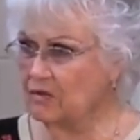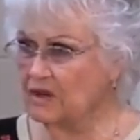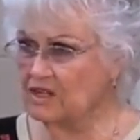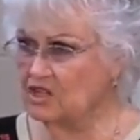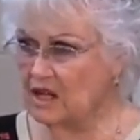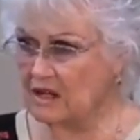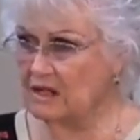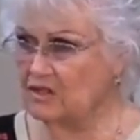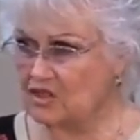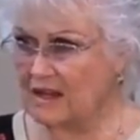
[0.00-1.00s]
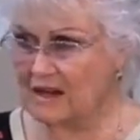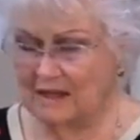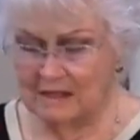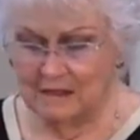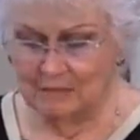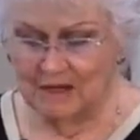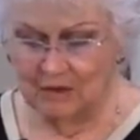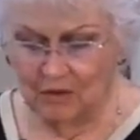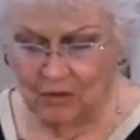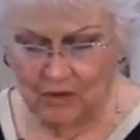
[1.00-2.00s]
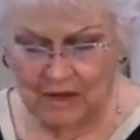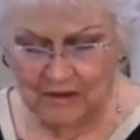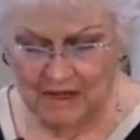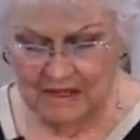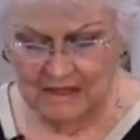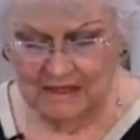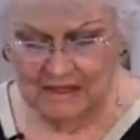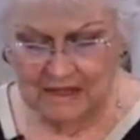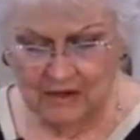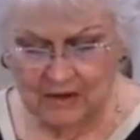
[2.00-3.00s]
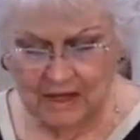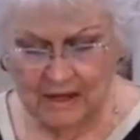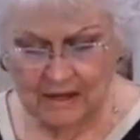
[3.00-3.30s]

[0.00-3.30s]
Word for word: What a challenge that is, but oh, how necessary.